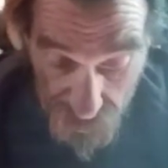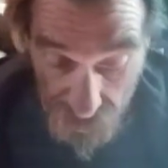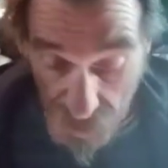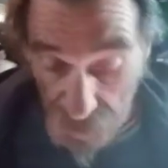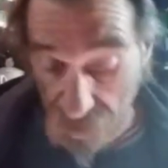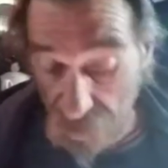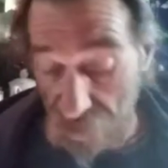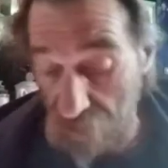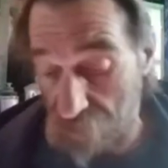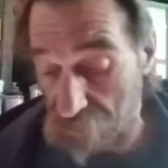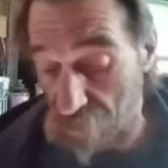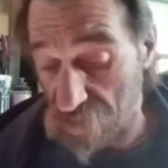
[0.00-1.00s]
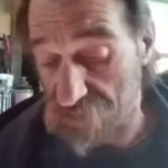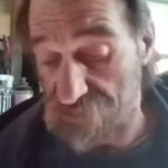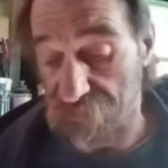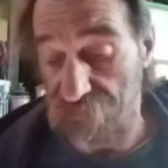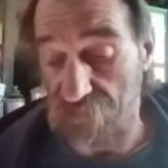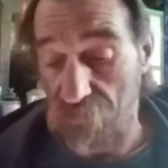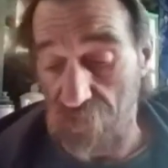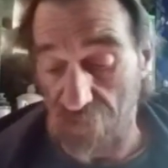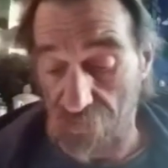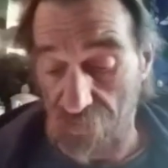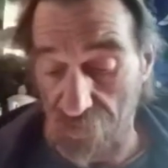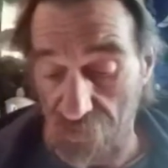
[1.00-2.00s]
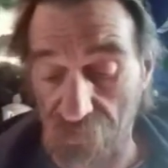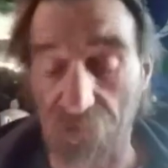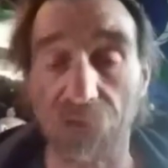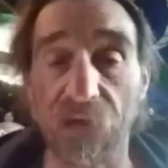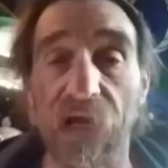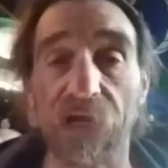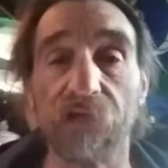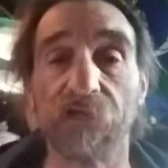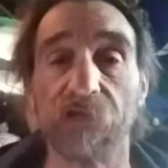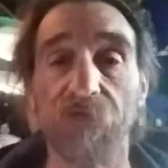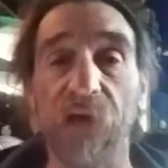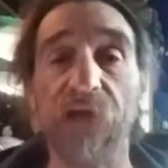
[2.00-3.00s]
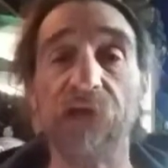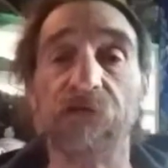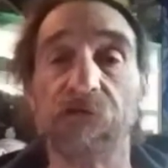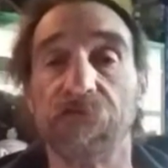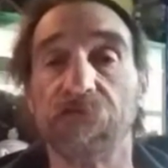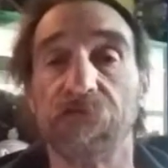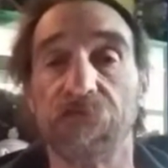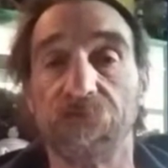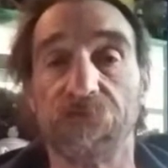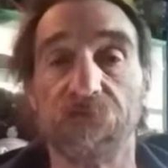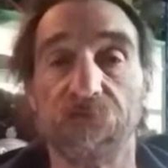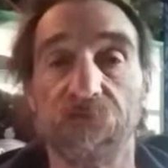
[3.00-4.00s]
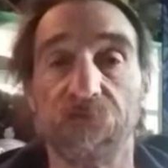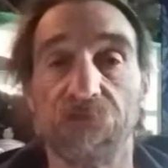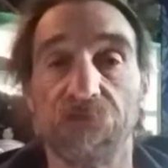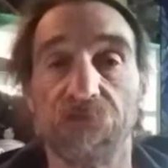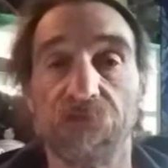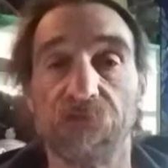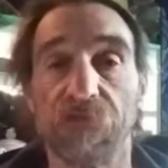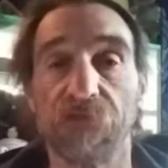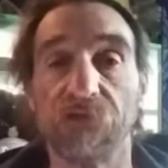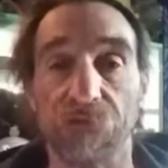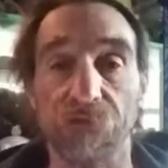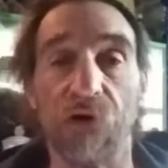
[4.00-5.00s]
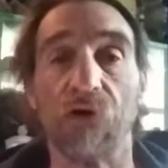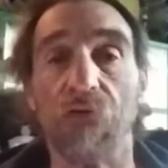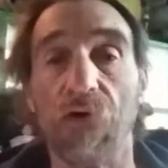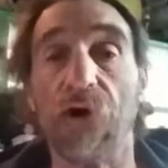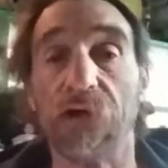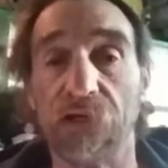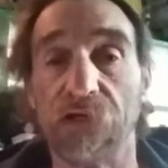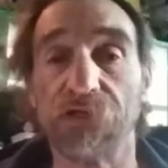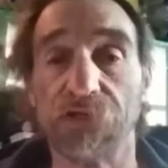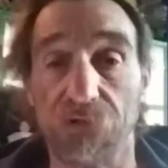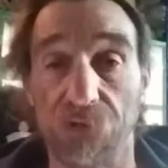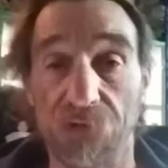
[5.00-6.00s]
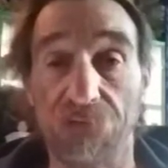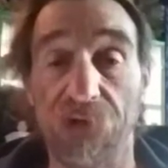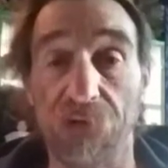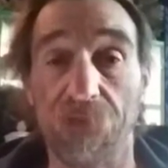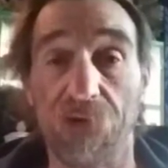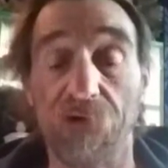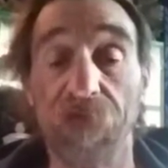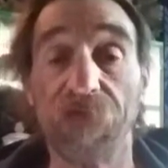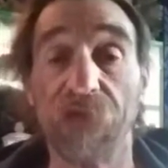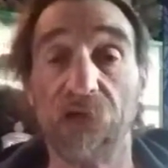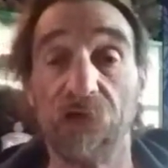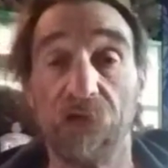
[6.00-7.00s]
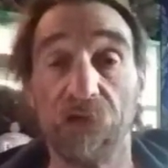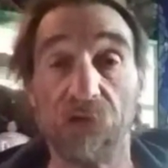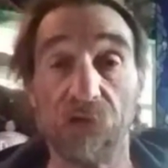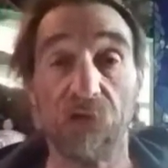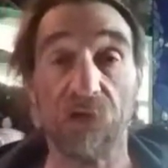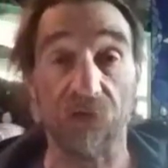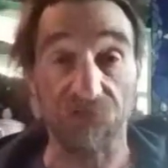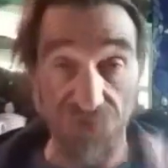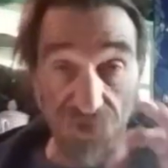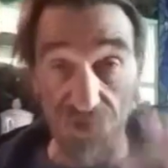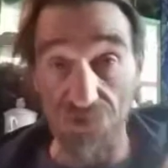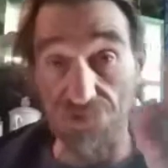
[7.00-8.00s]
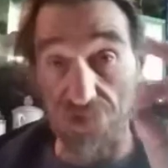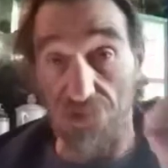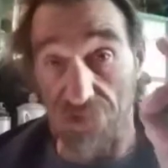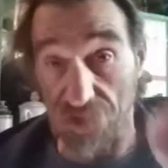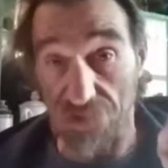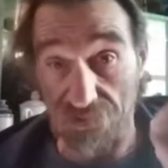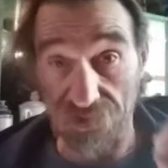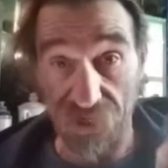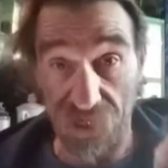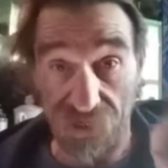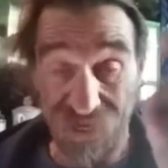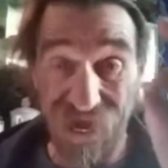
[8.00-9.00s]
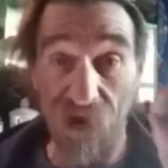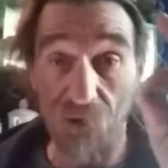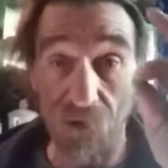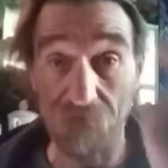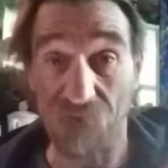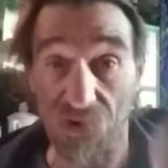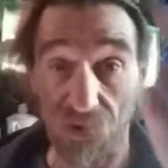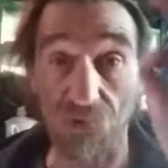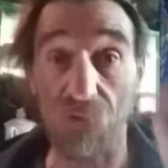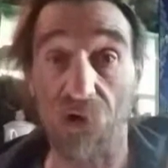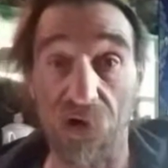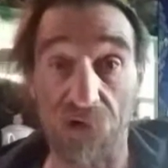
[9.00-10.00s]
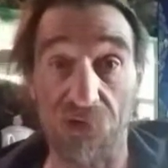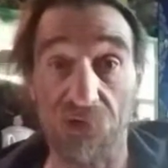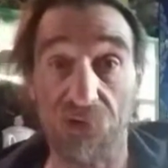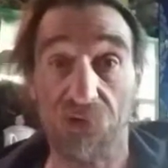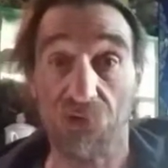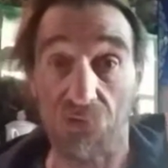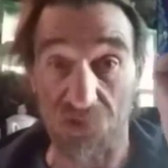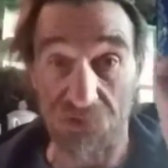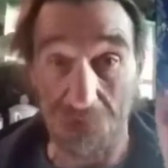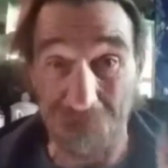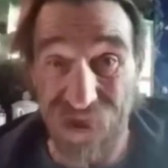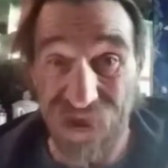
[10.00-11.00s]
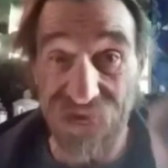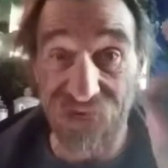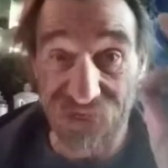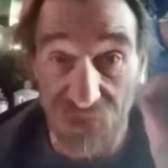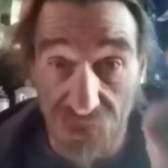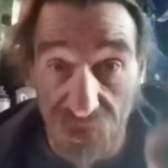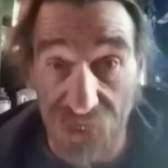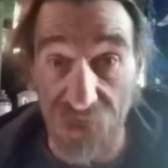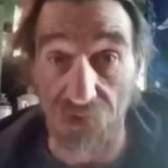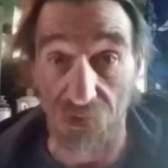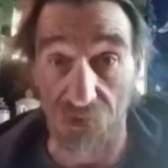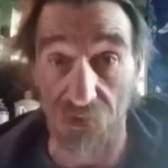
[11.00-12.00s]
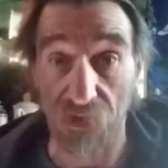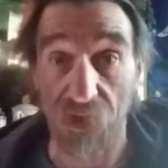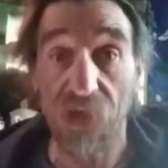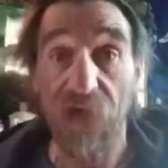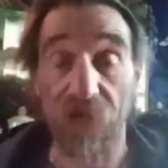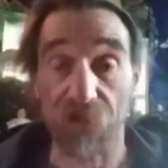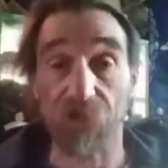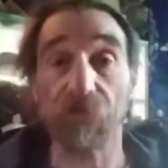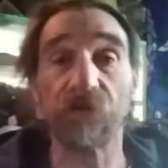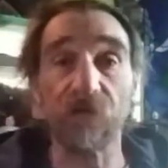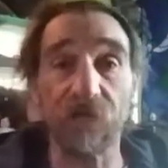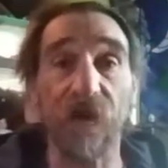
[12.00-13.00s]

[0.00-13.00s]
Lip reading: I want, when I debate the marijuana issue with people, if you don't understand how marijuana was made illegal, and you cannot